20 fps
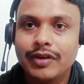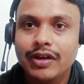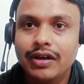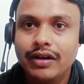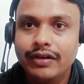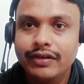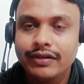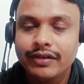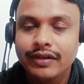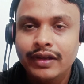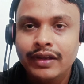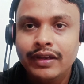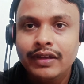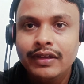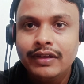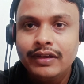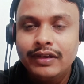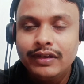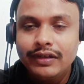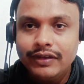are
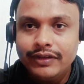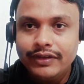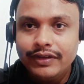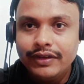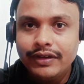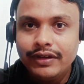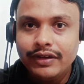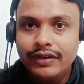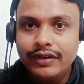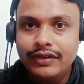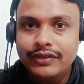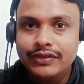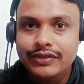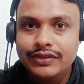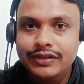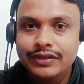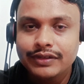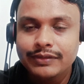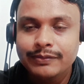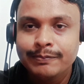linear
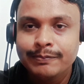regression,